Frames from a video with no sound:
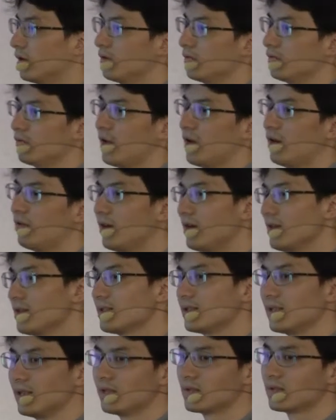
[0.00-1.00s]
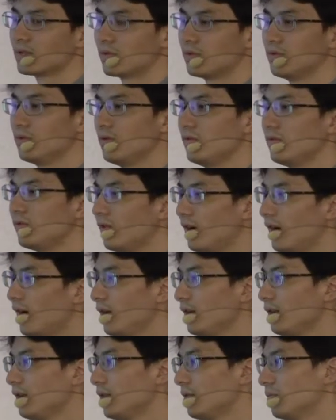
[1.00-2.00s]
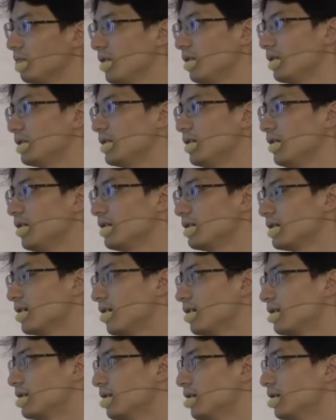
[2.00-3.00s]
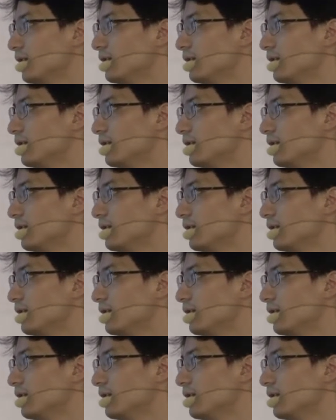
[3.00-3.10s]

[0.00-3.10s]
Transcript: If LS is doing fine, we think that